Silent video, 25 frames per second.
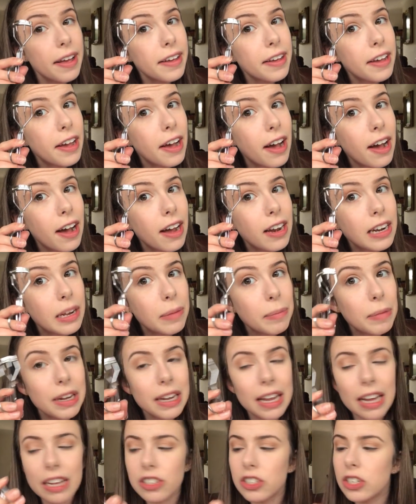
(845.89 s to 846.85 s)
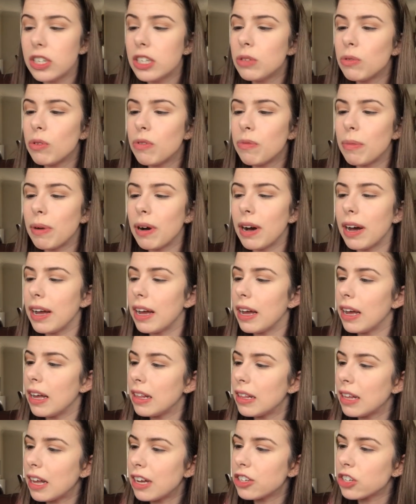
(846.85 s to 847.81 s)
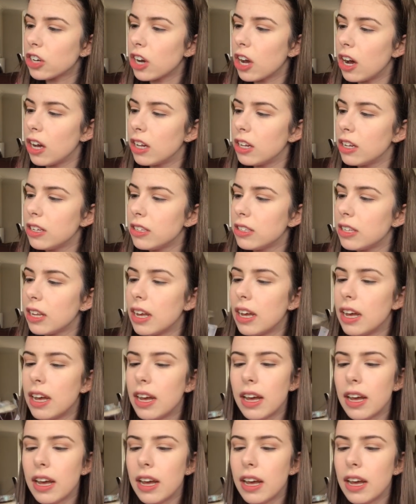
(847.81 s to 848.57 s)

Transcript: curling my lashes with my lash curlers.